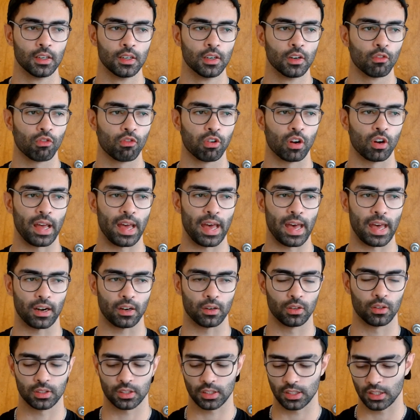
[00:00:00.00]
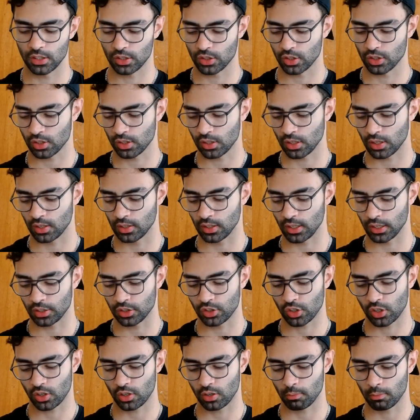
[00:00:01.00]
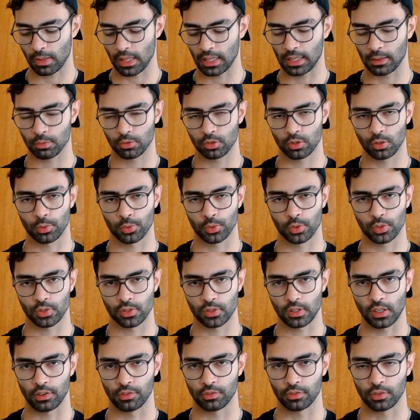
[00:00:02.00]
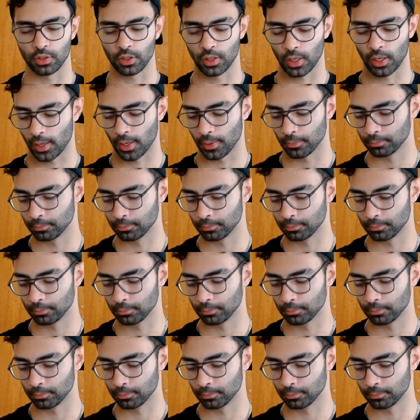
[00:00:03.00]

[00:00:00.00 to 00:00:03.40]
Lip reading: For an adult, it's just kind of like general malabsorption stuff, okay?